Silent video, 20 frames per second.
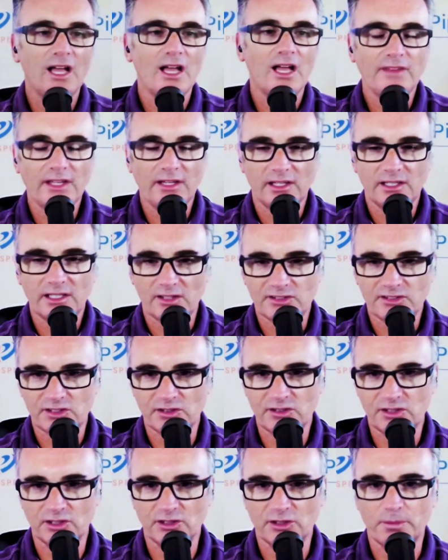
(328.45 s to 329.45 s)
And then I guess
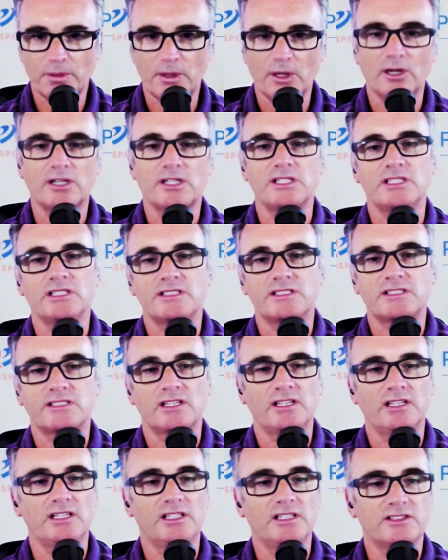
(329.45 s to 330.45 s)
the other part
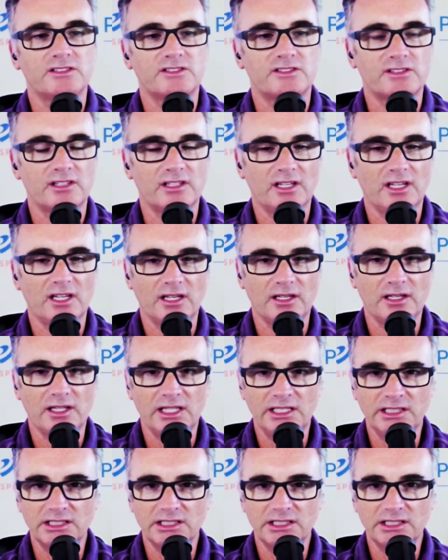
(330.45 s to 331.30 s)
is is uh,